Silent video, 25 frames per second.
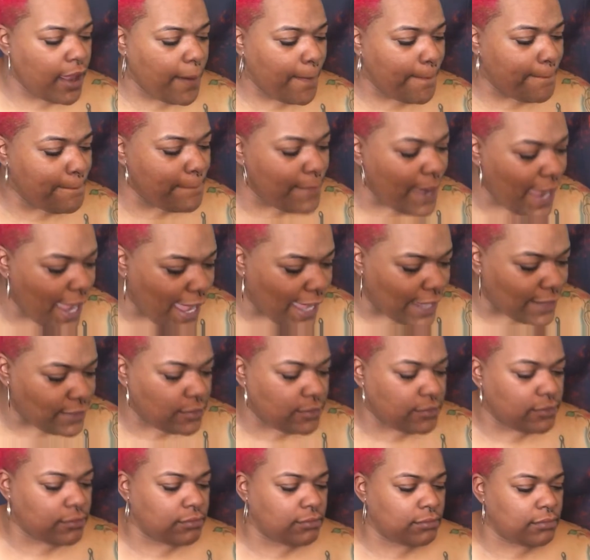Matt,
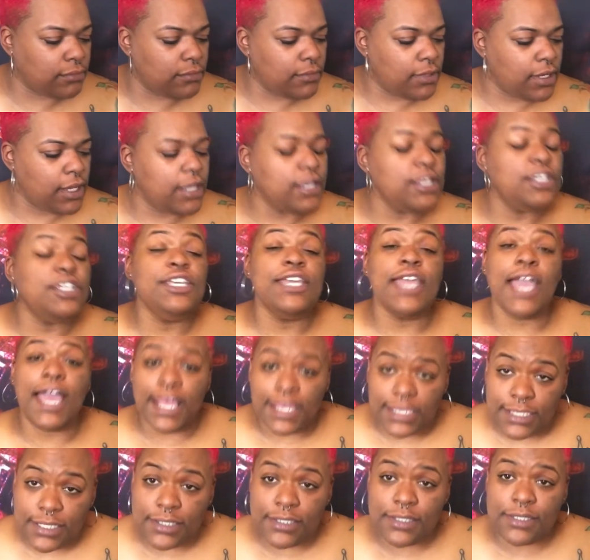
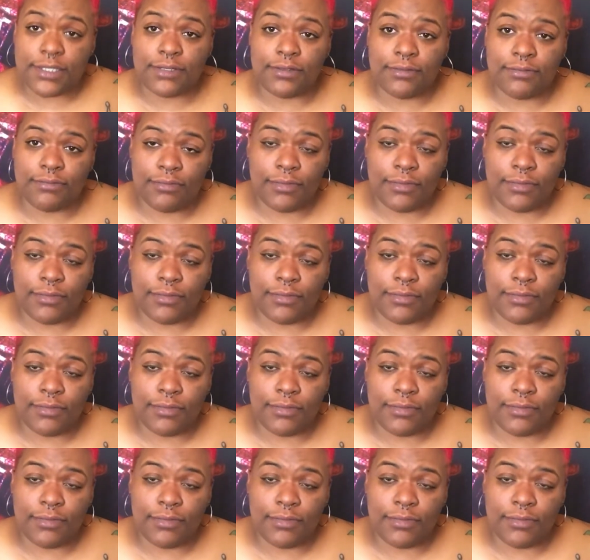yes.